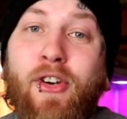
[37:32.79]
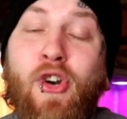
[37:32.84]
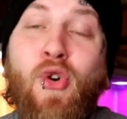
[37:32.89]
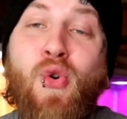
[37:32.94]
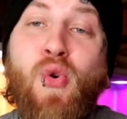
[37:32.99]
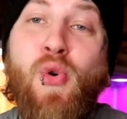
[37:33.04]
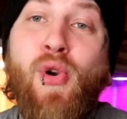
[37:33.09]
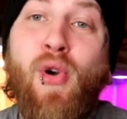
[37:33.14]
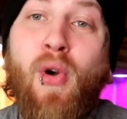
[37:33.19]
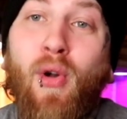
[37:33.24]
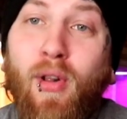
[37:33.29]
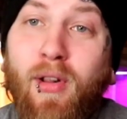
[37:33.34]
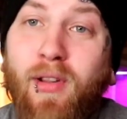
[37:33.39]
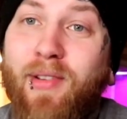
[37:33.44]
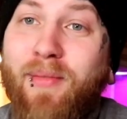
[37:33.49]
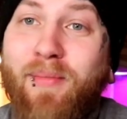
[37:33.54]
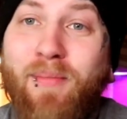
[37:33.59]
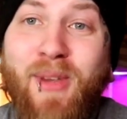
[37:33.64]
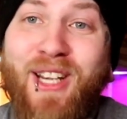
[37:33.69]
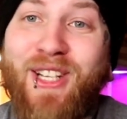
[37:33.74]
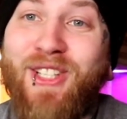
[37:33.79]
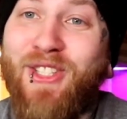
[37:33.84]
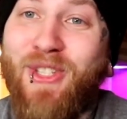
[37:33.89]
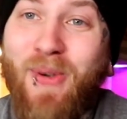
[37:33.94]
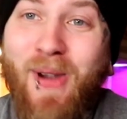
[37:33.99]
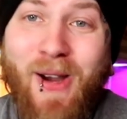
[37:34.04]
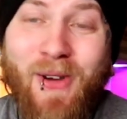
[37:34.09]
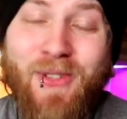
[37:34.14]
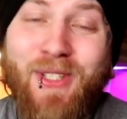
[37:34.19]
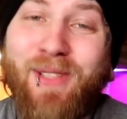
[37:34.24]
Google makes
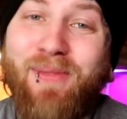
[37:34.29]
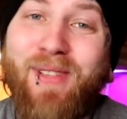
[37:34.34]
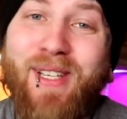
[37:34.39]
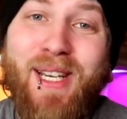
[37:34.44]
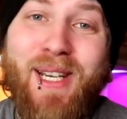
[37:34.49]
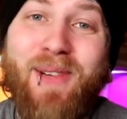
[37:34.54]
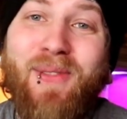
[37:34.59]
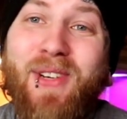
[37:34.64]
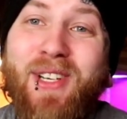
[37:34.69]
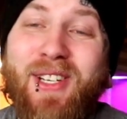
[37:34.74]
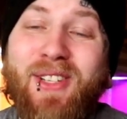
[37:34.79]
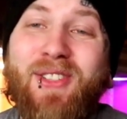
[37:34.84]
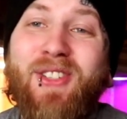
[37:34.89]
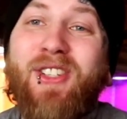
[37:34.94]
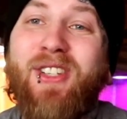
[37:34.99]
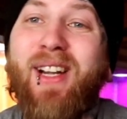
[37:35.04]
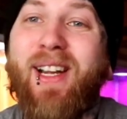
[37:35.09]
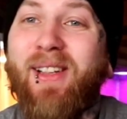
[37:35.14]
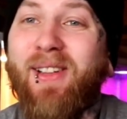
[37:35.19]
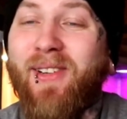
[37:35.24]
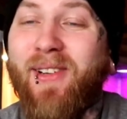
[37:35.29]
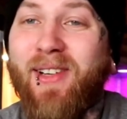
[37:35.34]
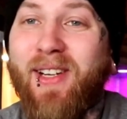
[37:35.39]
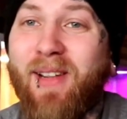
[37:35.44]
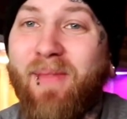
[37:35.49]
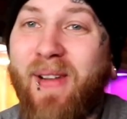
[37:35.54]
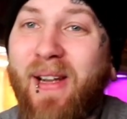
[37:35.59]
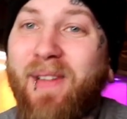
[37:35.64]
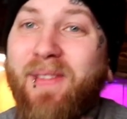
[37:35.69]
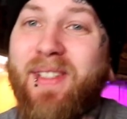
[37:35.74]
you out to be when you try
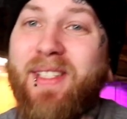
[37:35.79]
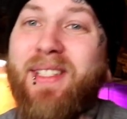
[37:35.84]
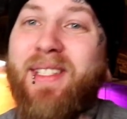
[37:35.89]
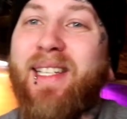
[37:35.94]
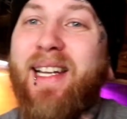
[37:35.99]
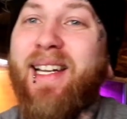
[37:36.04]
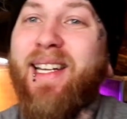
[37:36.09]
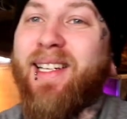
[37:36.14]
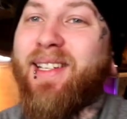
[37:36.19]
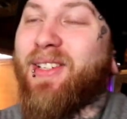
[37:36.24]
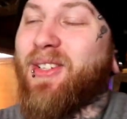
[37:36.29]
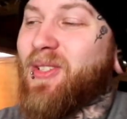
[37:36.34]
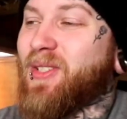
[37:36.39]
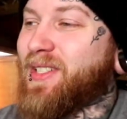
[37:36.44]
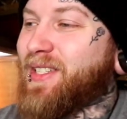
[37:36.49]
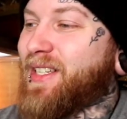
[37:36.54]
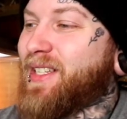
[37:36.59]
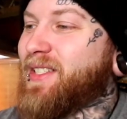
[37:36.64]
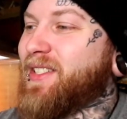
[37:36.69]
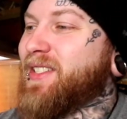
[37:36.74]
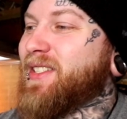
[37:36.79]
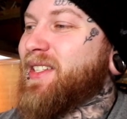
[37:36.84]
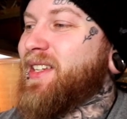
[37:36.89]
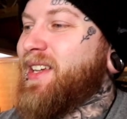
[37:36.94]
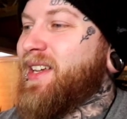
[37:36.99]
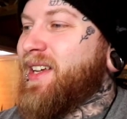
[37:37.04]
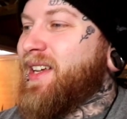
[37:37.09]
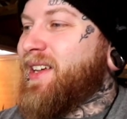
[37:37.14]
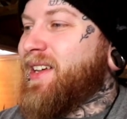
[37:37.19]
learning about this diagnosis.